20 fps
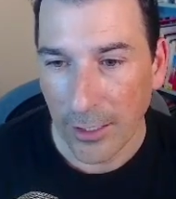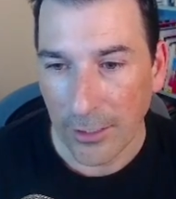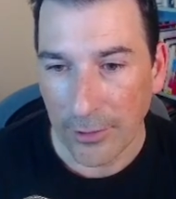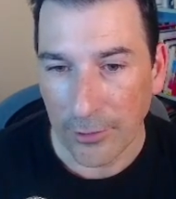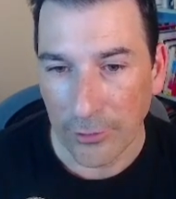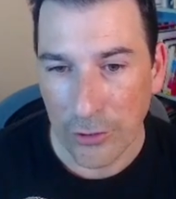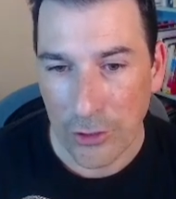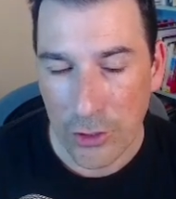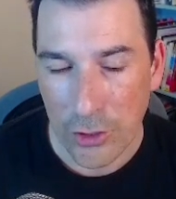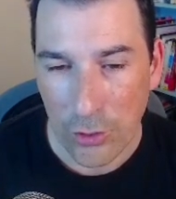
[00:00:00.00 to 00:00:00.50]
I'm
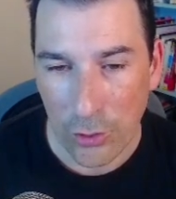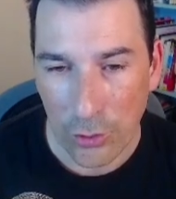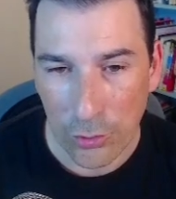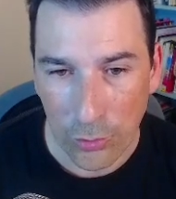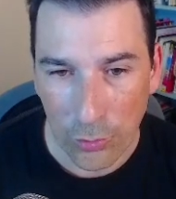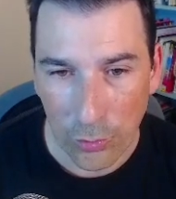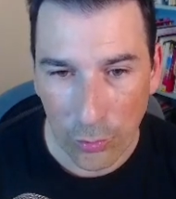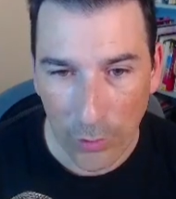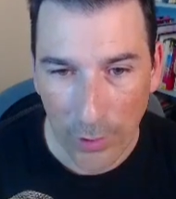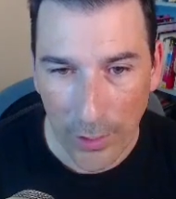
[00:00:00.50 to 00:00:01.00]
gonna show
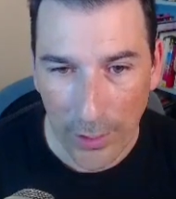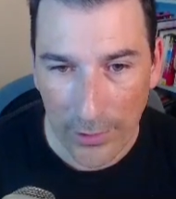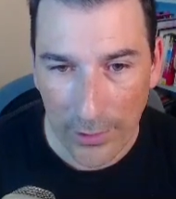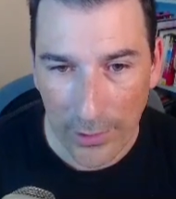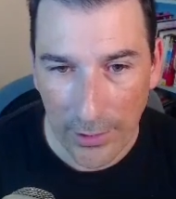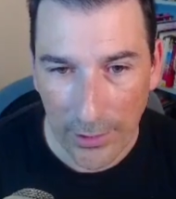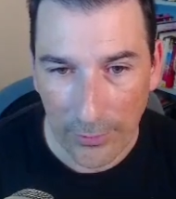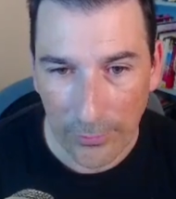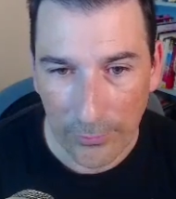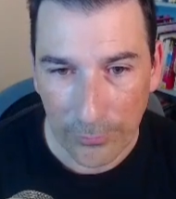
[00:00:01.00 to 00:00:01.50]
you right
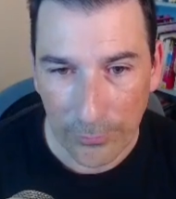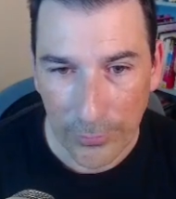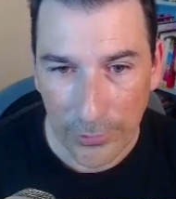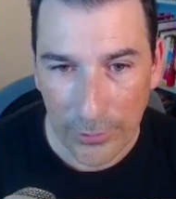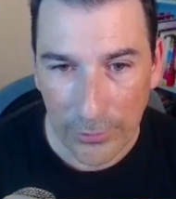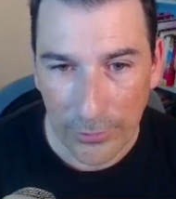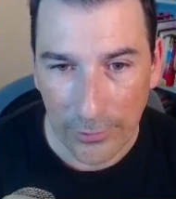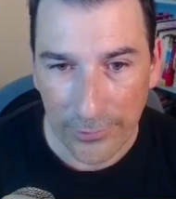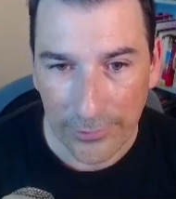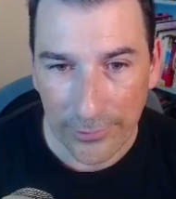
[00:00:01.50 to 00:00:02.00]
now
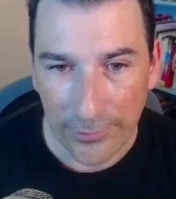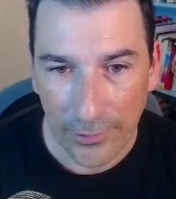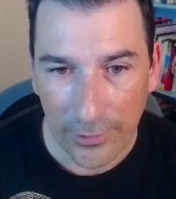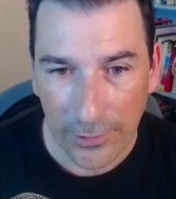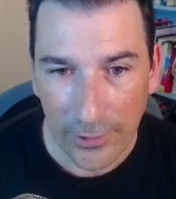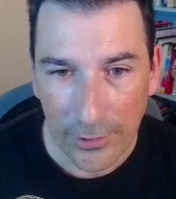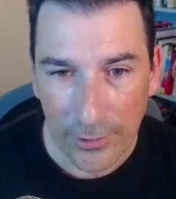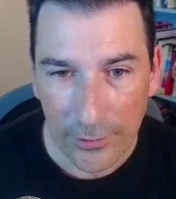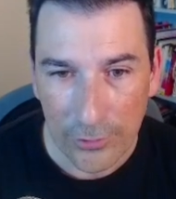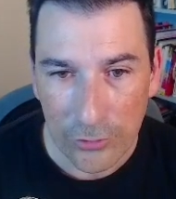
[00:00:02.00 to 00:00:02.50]
because
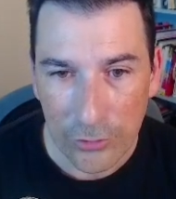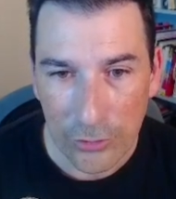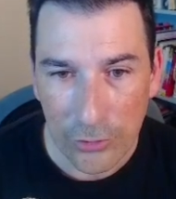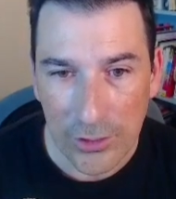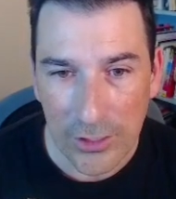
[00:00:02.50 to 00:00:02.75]
you